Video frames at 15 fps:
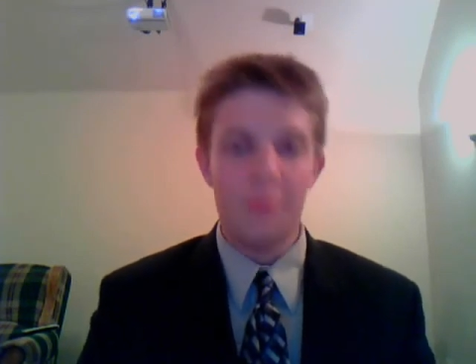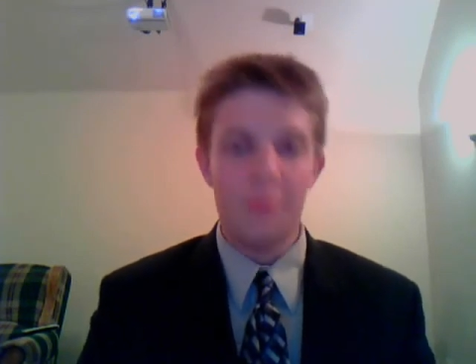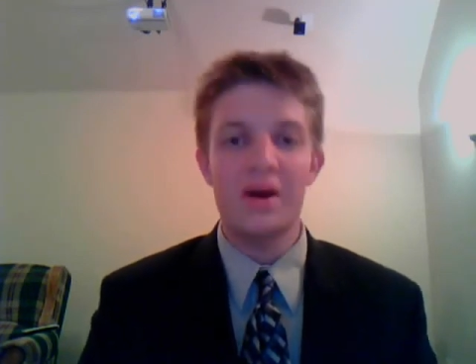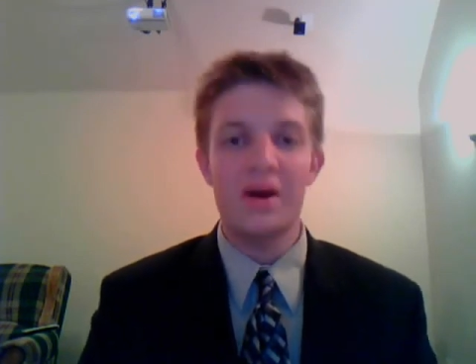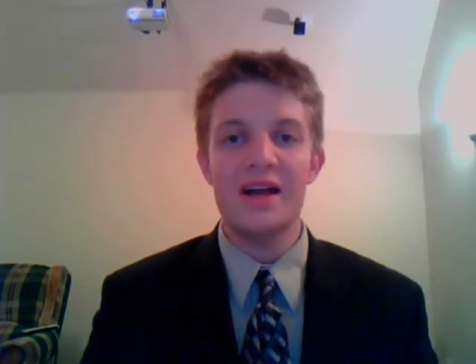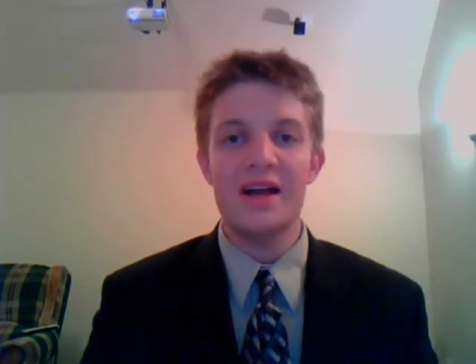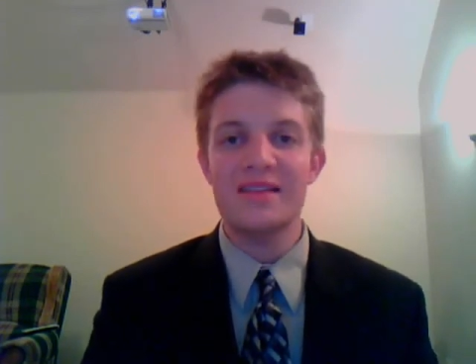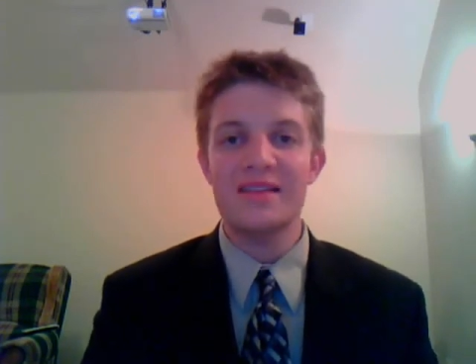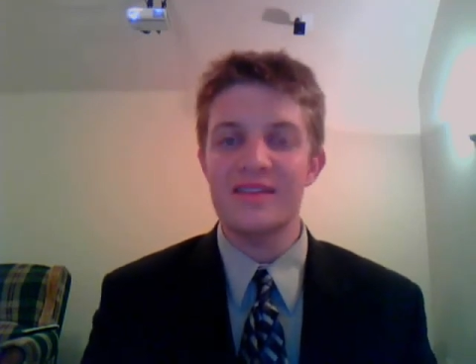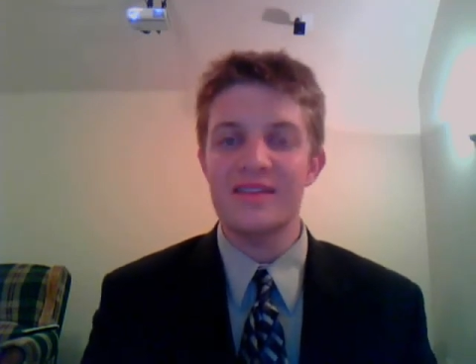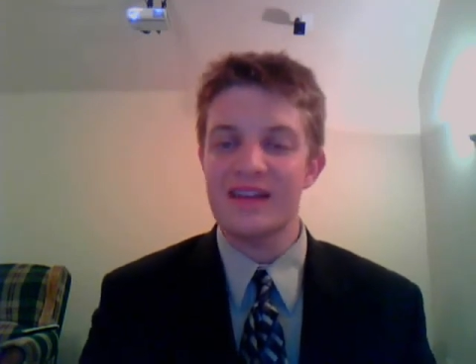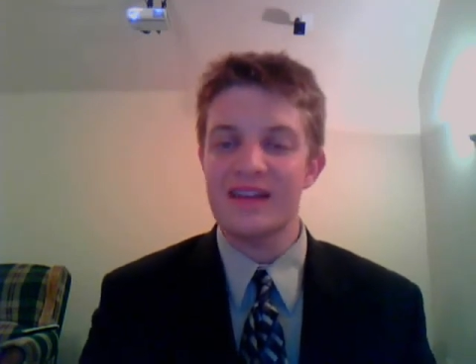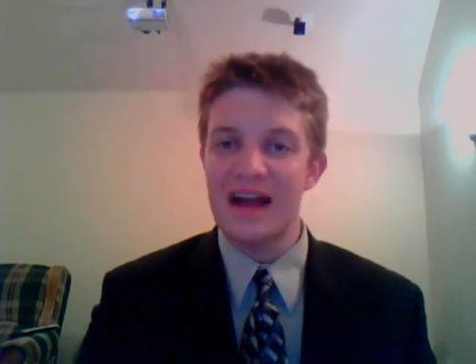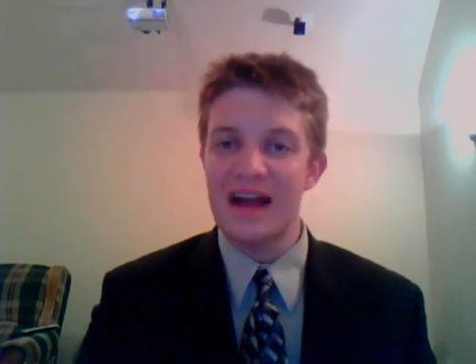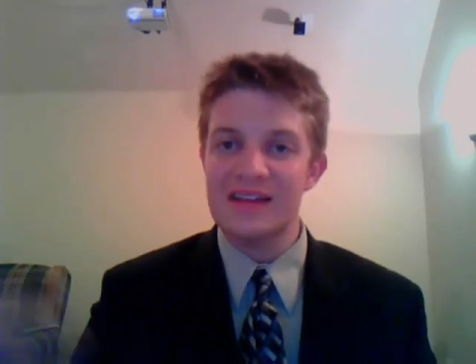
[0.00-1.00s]
But
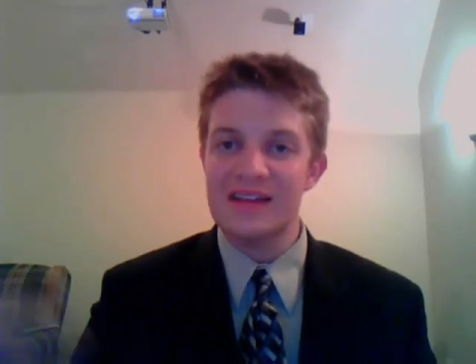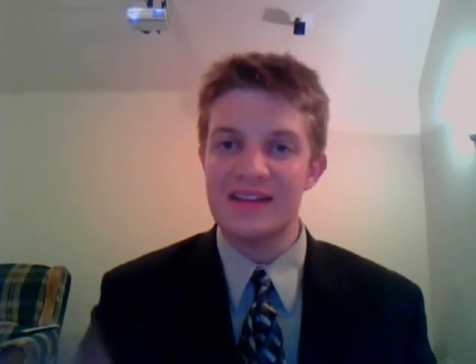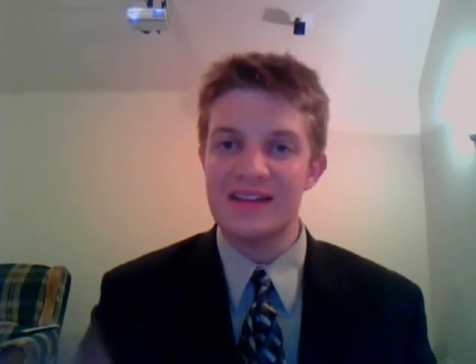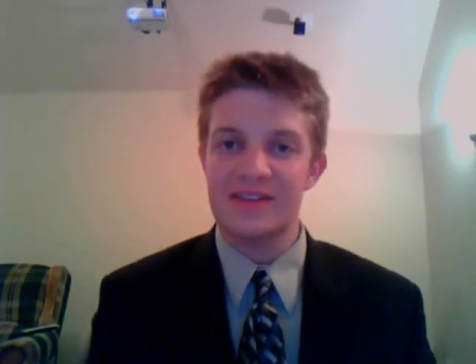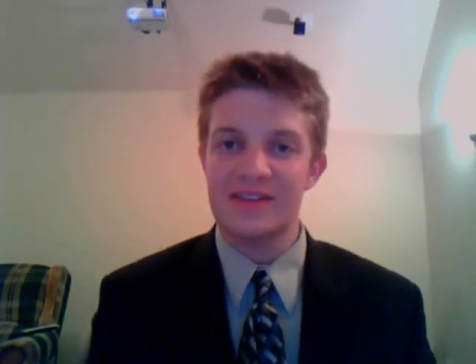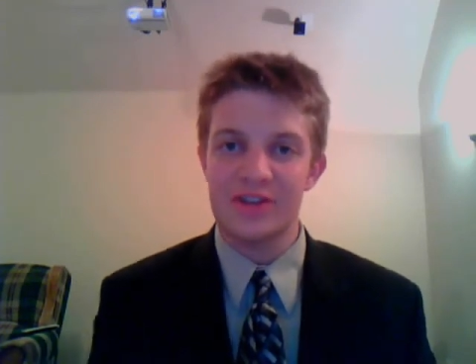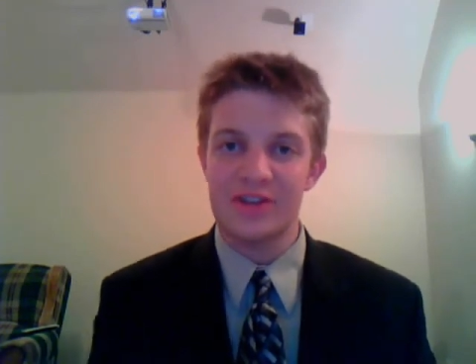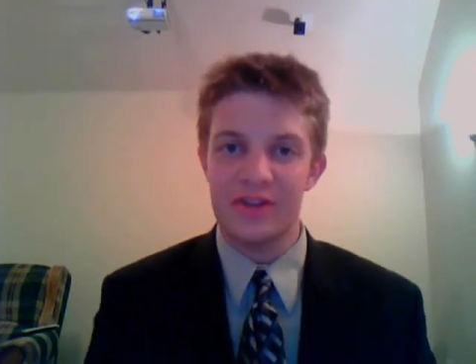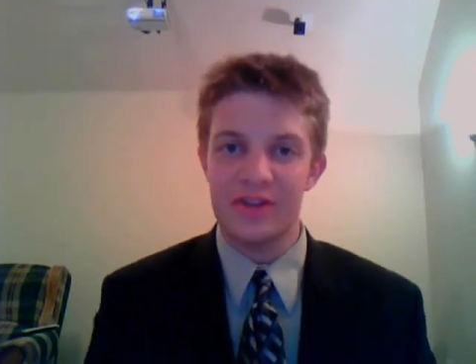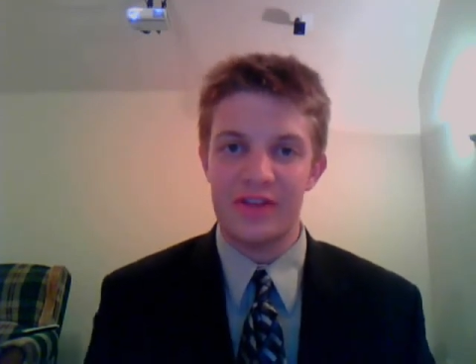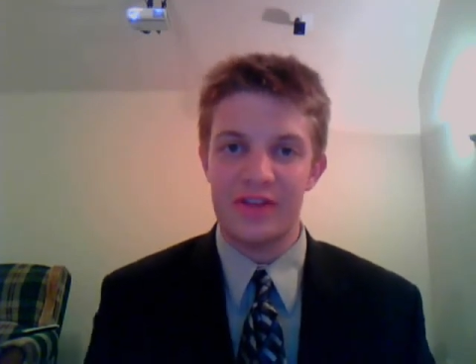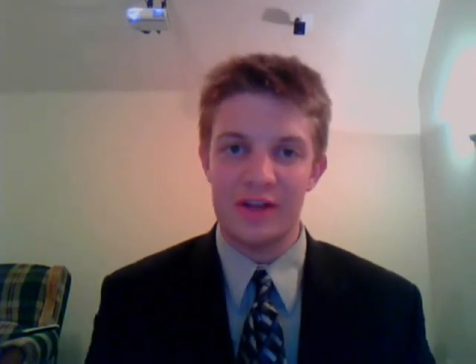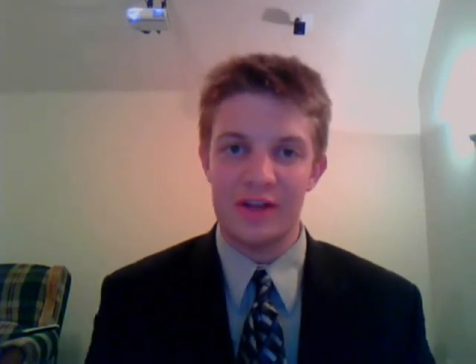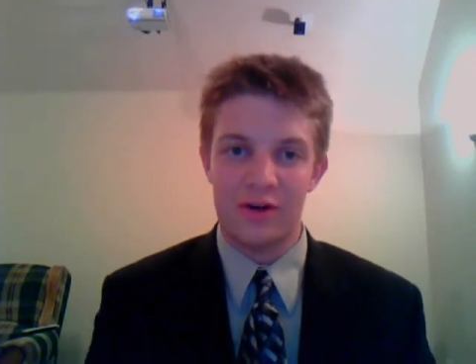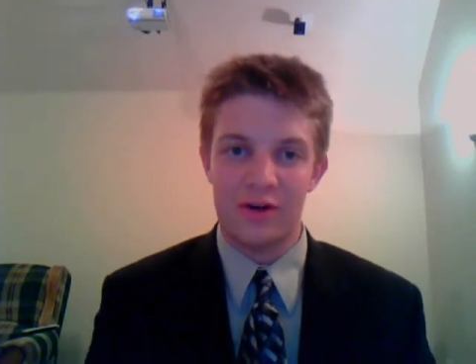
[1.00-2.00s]
Cox has a good
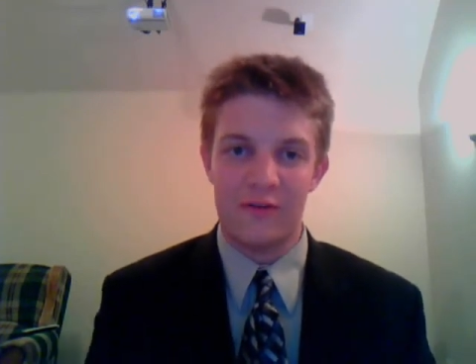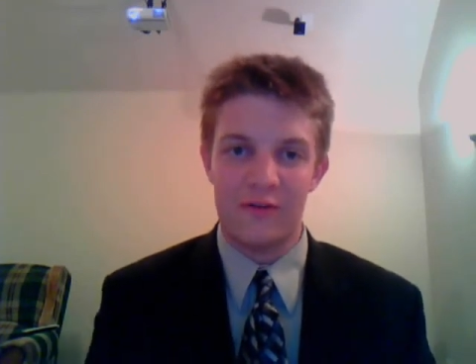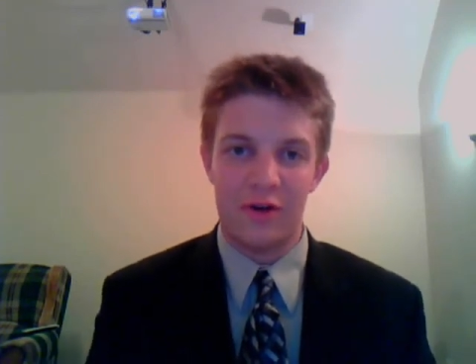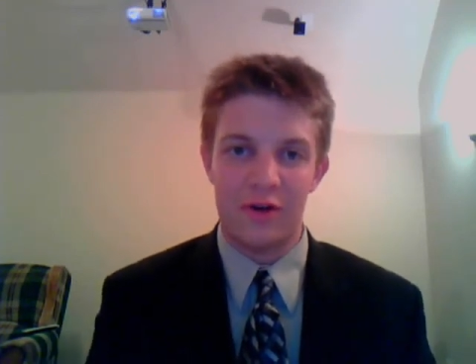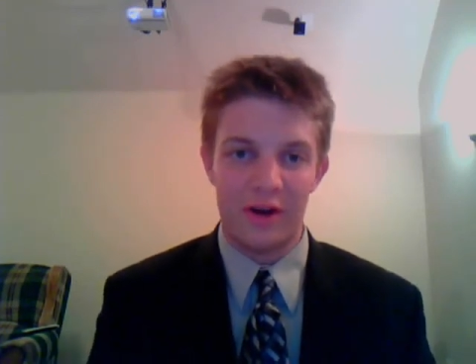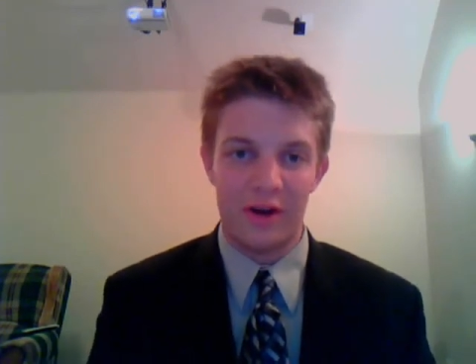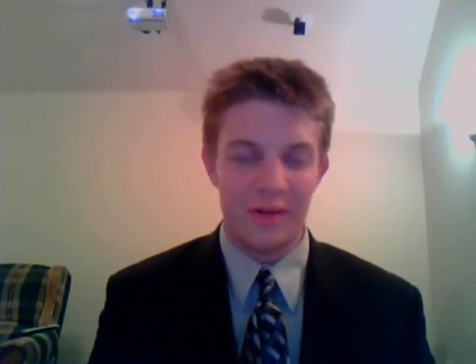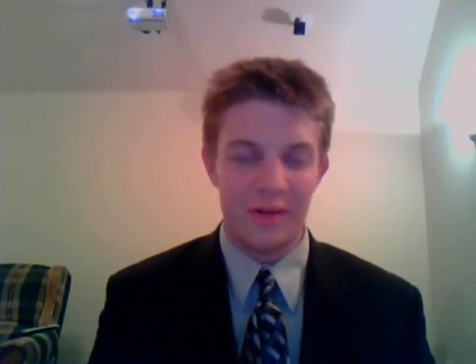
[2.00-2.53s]
thing going for him.